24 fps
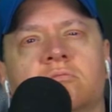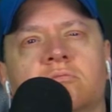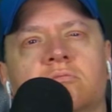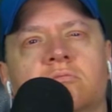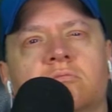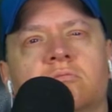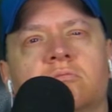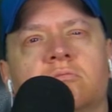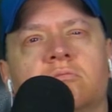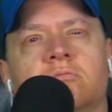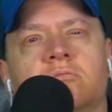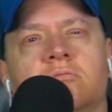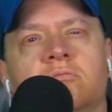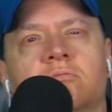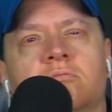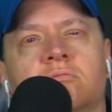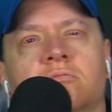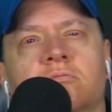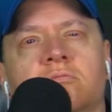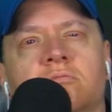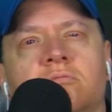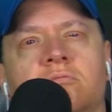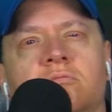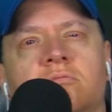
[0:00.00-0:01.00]

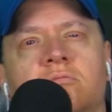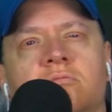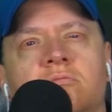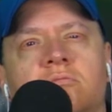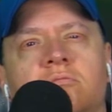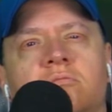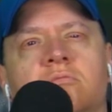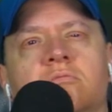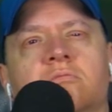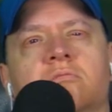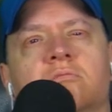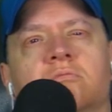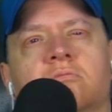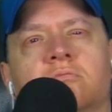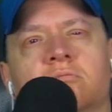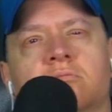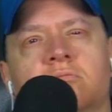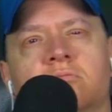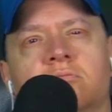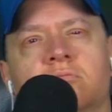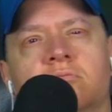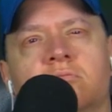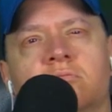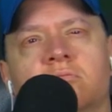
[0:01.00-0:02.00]

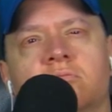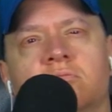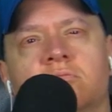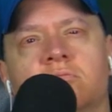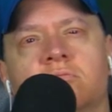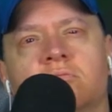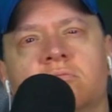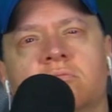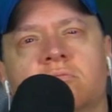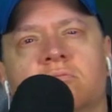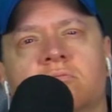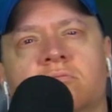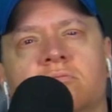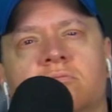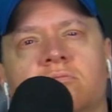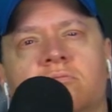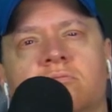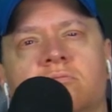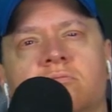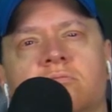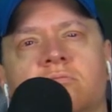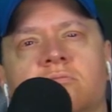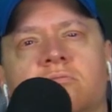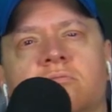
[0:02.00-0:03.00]

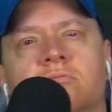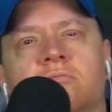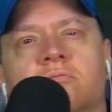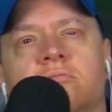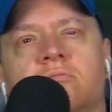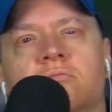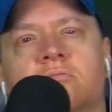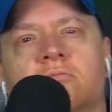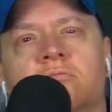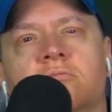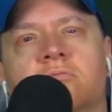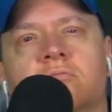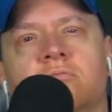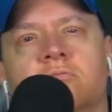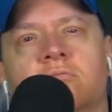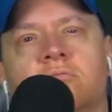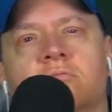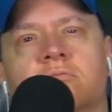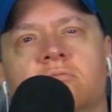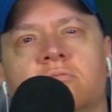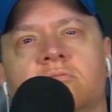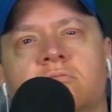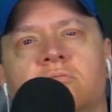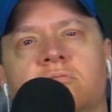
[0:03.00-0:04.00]

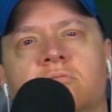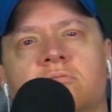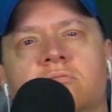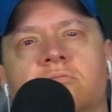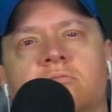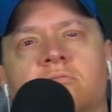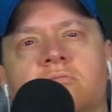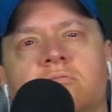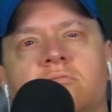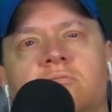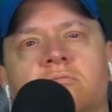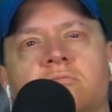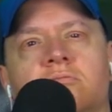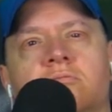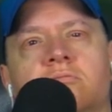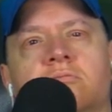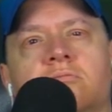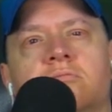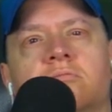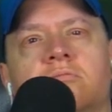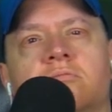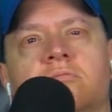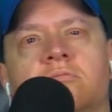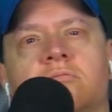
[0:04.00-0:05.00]

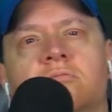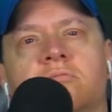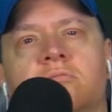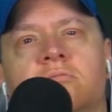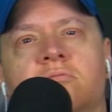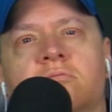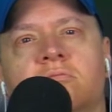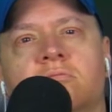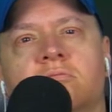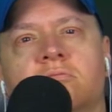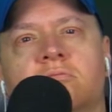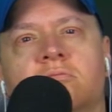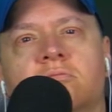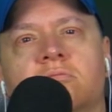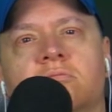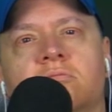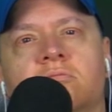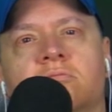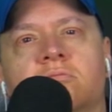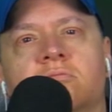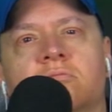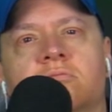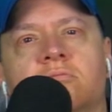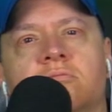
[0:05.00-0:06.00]

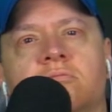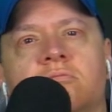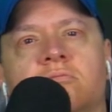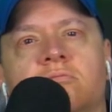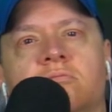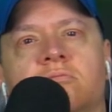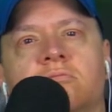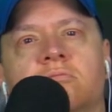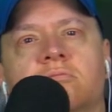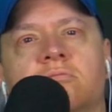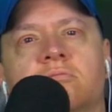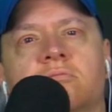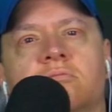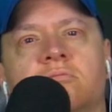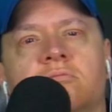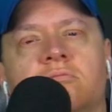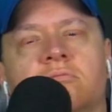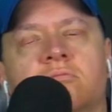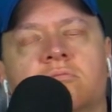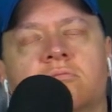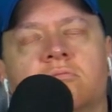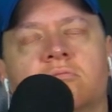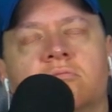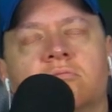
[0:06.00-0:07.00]

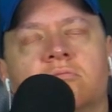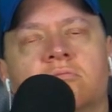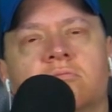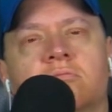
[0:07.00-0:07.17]
No words are spoken by the person on screen.